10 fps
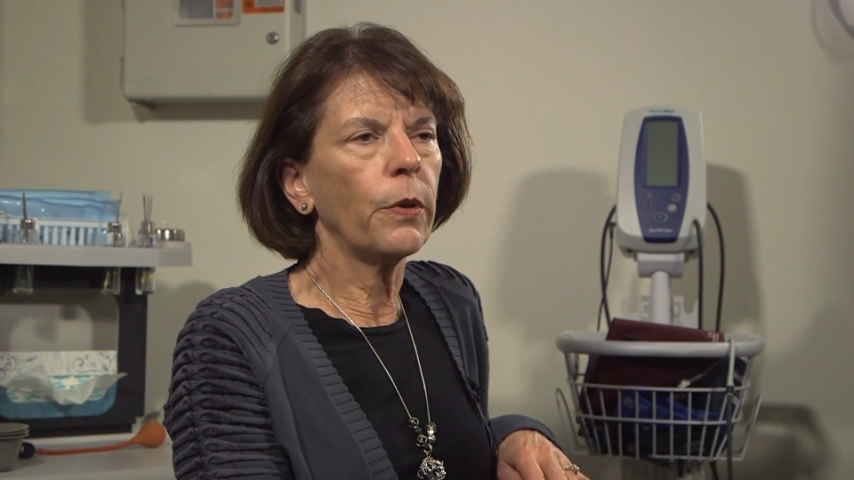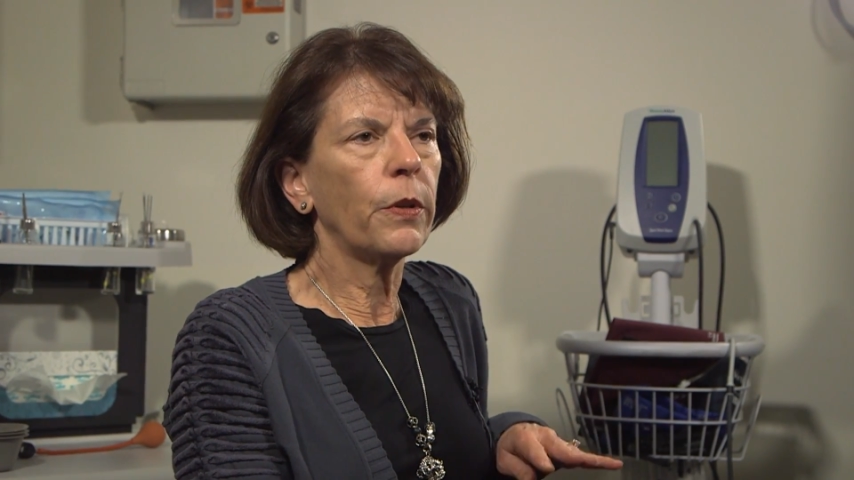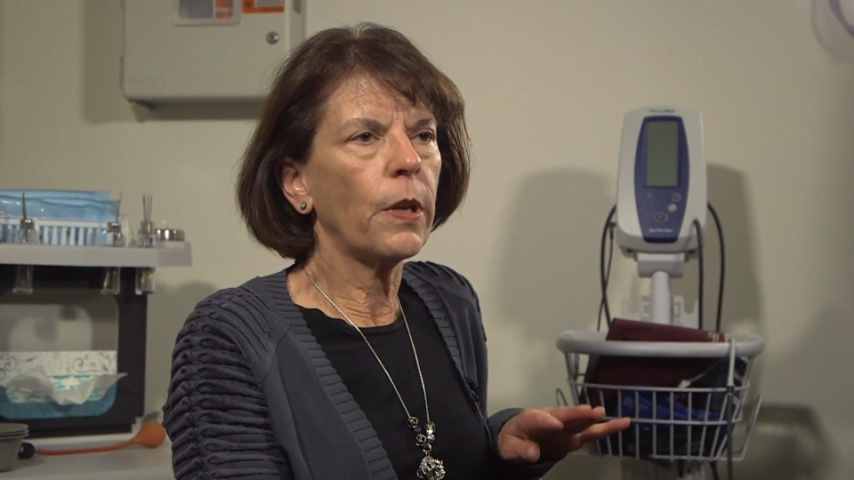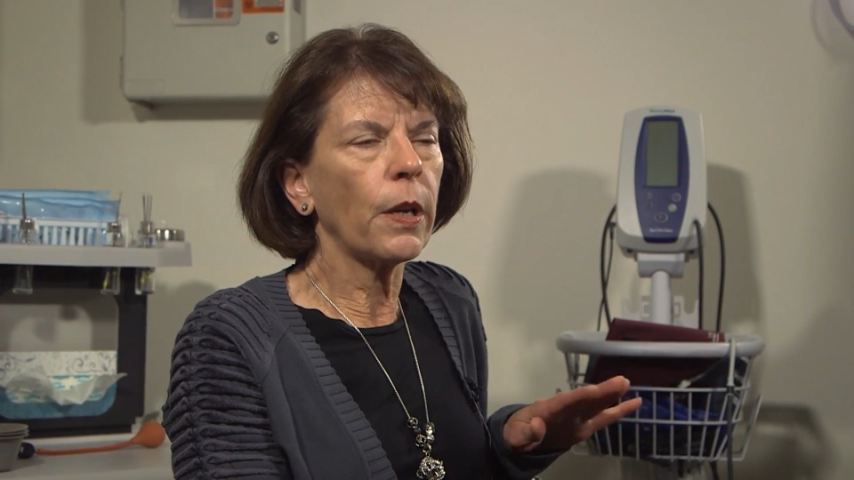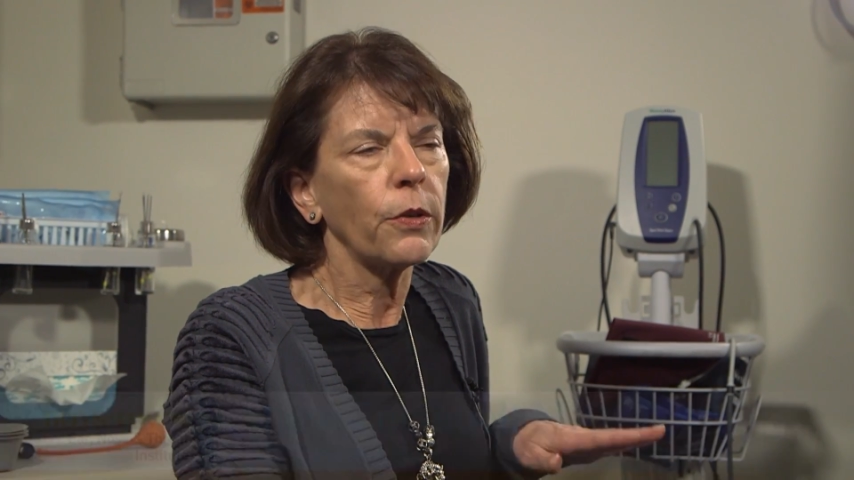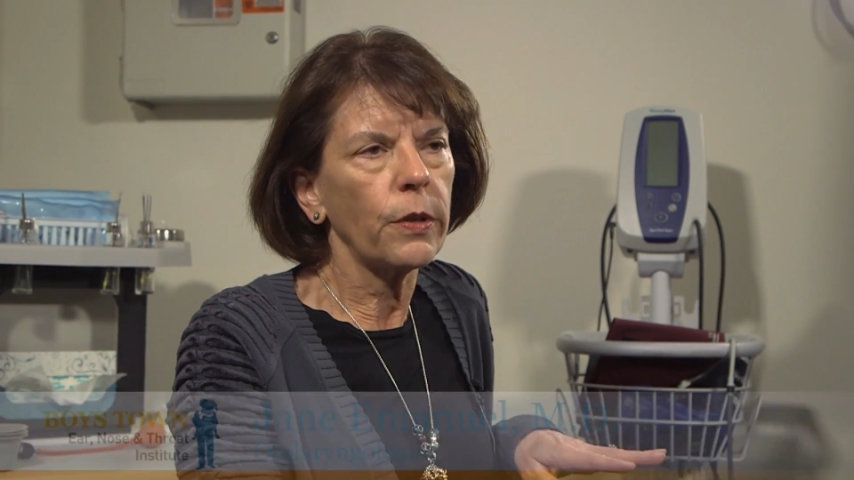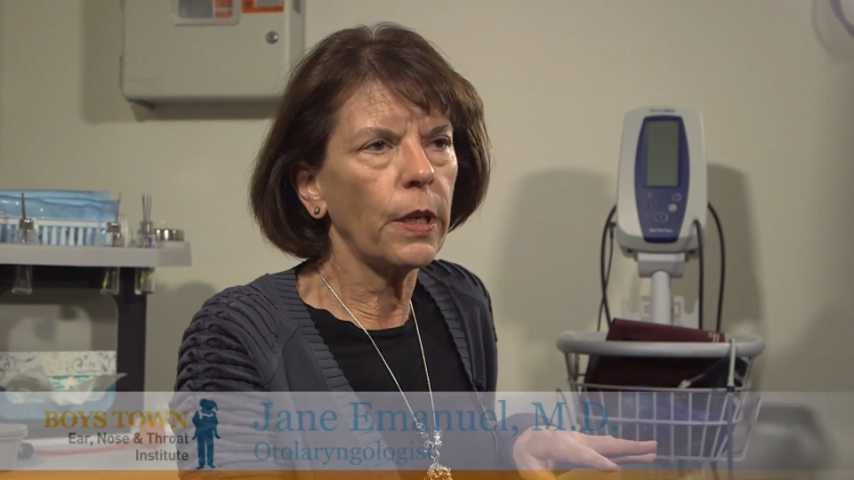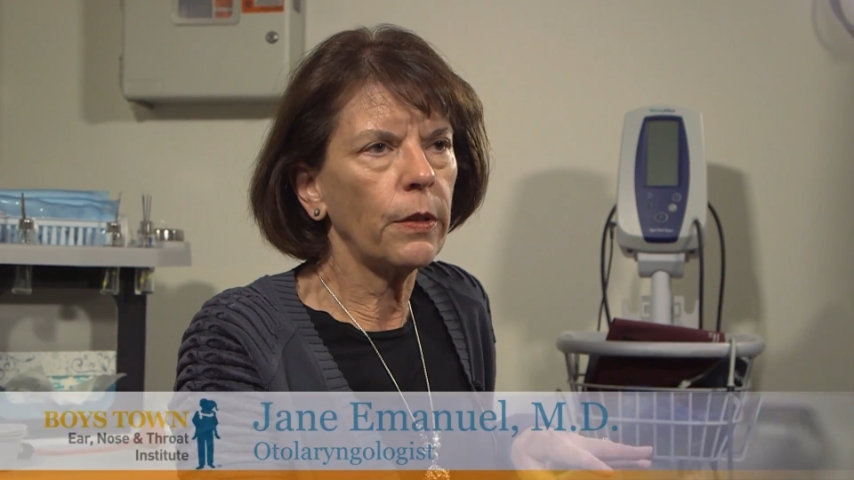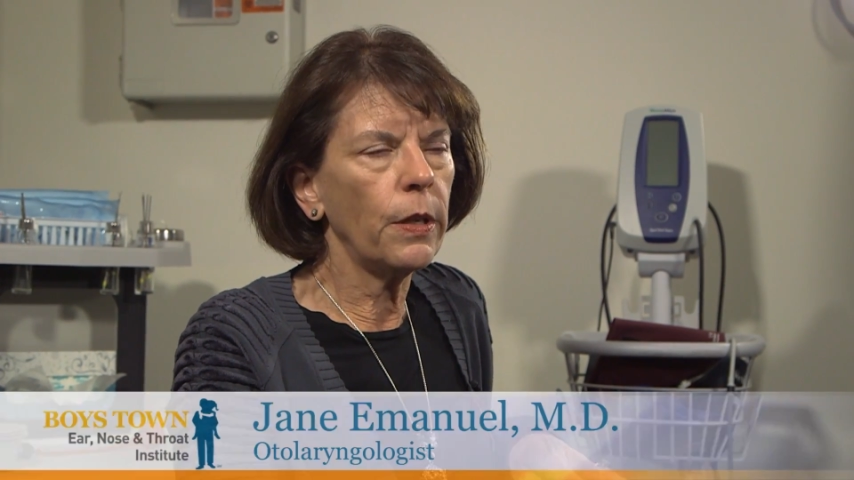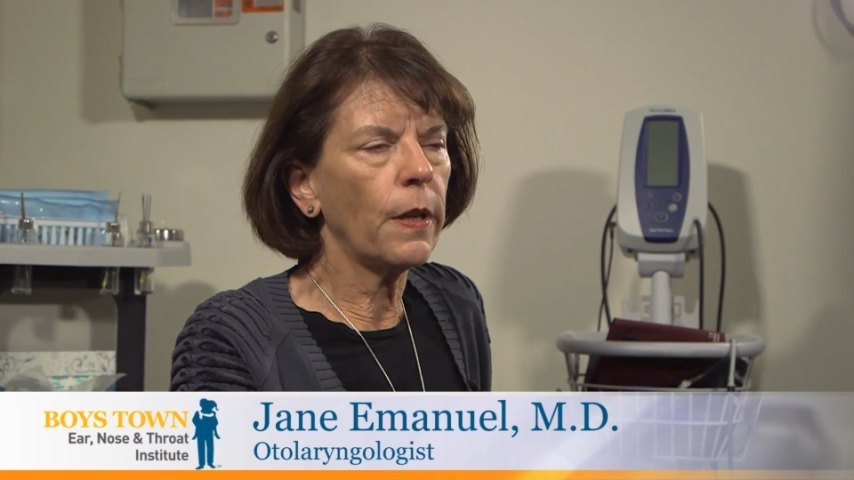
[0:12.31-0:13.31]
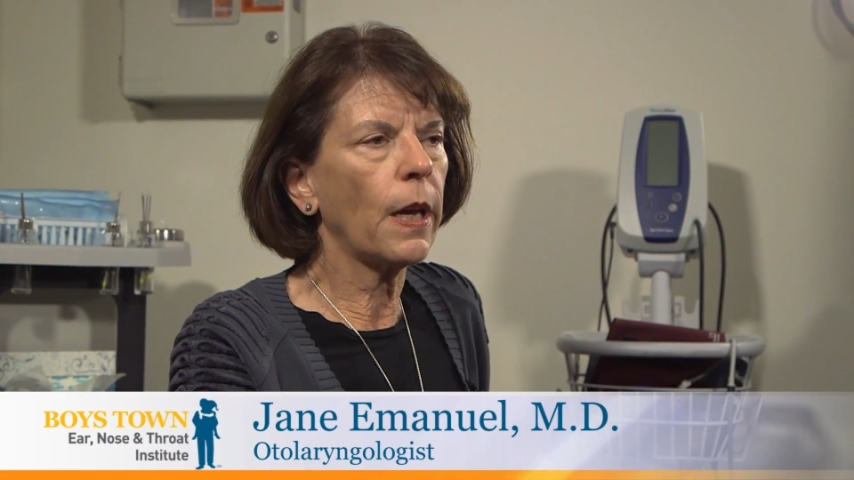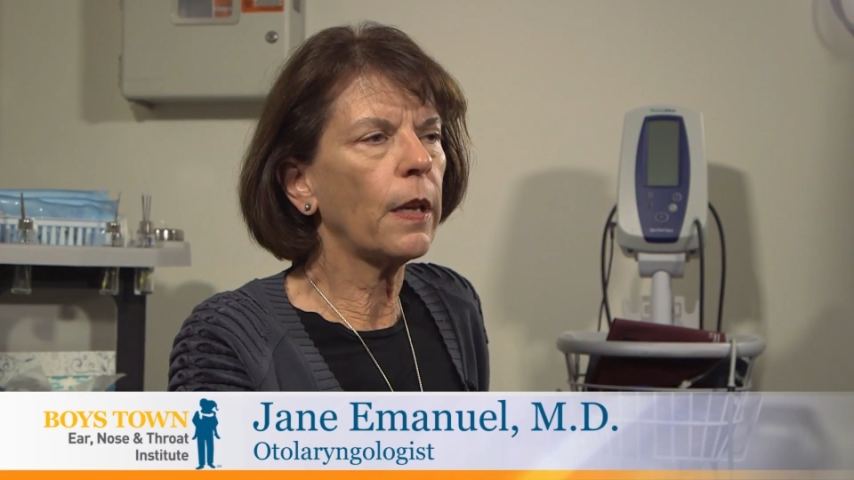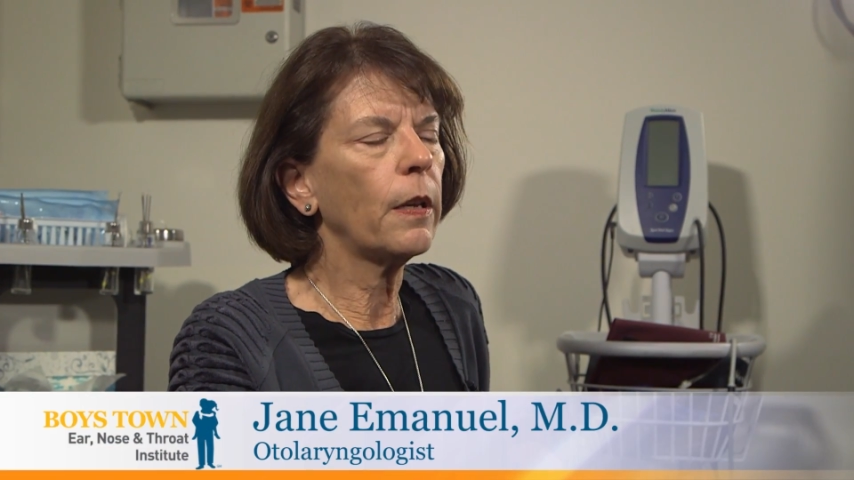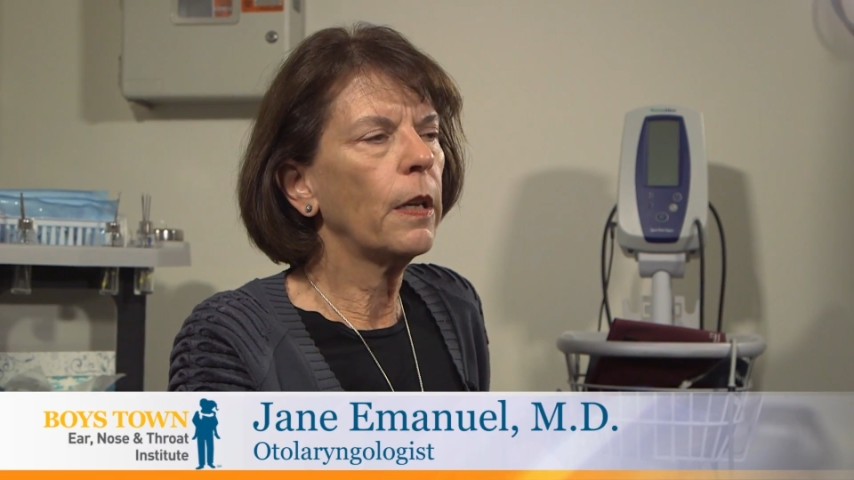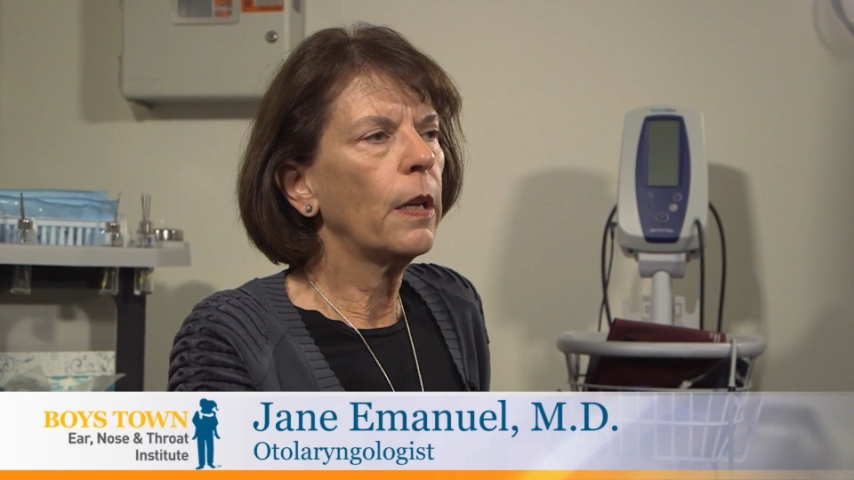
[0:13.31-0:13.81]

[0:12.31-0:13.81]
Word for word: with the doctor telling you that.